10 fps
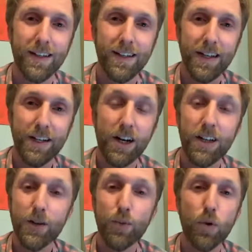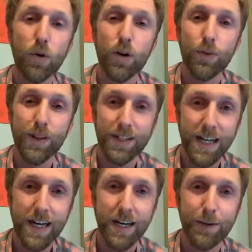And all in war with
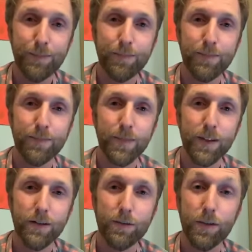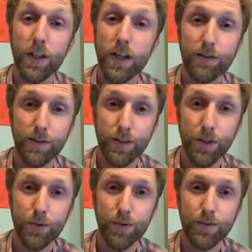time, for love of
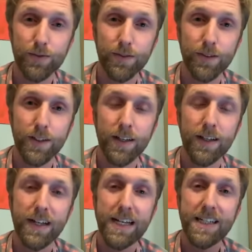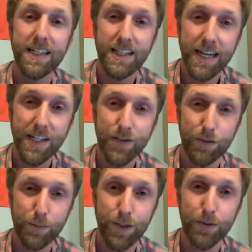you, as he takes
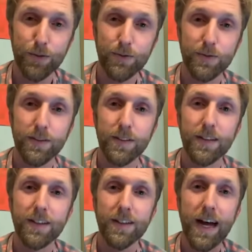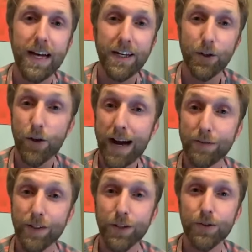from you, I
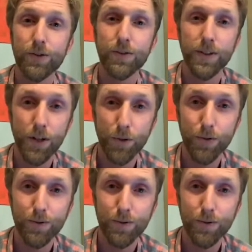engraft you new.